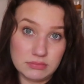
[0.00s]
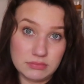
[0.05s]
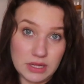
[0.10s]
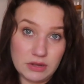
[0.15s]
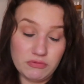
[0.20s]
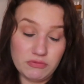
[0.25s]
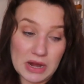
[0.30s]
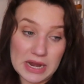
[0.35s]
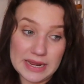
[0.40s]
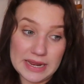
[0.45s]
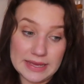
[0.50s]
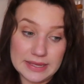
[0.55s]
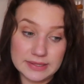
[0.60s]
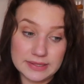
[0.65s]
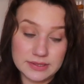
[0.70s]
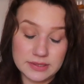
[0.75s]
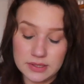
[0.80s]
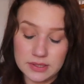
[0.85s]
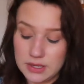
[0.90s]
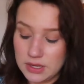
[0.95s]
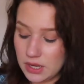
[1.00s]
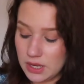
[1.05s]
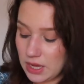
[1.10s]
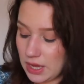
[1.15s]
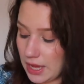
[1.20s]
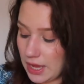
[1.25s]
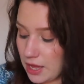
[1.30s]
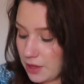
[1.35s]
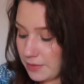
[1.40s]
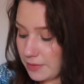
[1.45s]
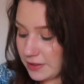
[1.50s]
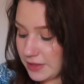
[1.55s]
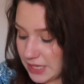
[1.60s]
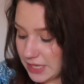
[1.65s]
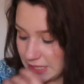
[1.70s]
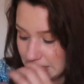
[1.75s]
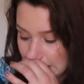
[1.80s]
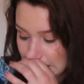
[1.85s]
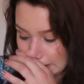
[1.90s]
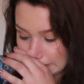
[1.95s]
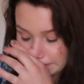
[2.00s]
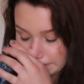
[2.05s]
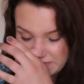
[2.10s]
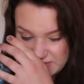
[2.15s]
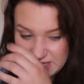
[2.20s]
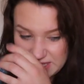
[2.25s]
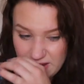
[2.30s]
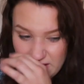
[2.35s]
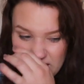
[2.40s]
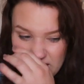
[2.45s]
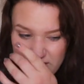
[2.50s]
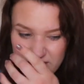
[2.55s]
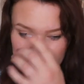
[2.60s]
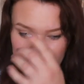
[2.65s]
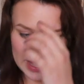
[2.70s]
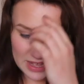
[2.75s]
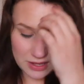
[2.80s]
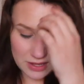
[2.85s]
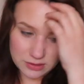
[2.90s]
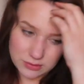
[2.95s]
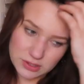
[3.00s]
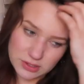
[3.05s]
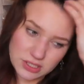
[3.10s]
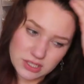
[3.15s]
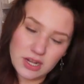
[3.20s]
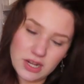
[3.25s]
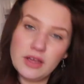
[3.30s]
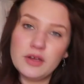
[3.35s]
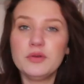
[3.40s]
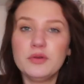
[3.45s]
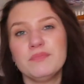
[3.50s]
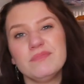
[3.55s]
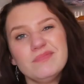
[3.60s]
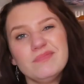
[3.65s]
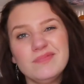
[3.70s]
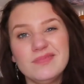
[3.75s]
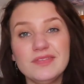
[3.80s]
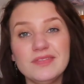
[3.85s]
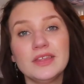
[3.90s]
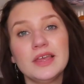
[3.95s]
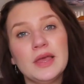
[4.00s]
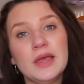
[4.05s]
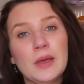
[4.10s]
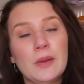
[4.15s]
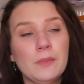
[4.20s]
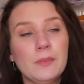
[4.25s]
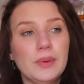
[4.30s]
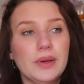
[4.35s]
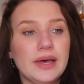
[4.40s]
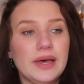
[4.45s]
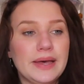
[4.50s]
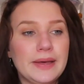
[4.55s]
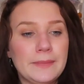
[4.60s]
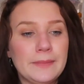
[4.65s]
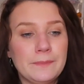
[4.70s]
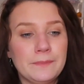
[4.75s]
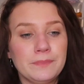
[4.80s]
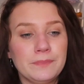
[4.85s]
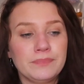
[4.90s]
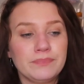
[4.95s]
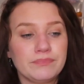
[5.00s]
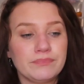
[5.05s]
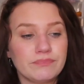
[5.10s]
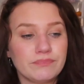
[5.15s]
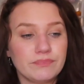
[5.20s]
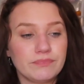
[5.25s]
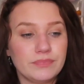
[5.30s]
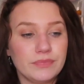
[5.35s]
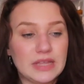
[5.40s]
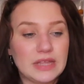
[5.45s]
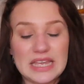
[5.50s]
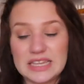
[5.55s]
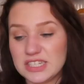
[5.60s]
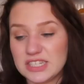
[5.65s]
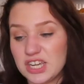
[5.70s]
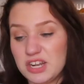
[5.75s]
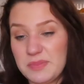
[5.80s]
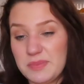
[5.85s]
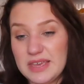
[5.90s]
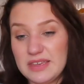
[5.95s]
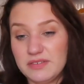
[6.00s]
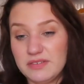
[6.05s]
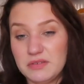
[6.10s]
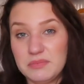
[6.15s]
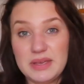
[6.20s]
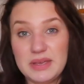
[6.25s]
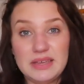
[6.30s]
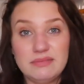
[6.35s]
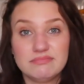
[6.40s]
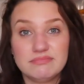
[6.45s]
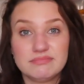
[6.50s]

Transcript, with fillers: It really is. Um, and then yeah, so everything else was, you know, hmm, but um, that is going to be it from me.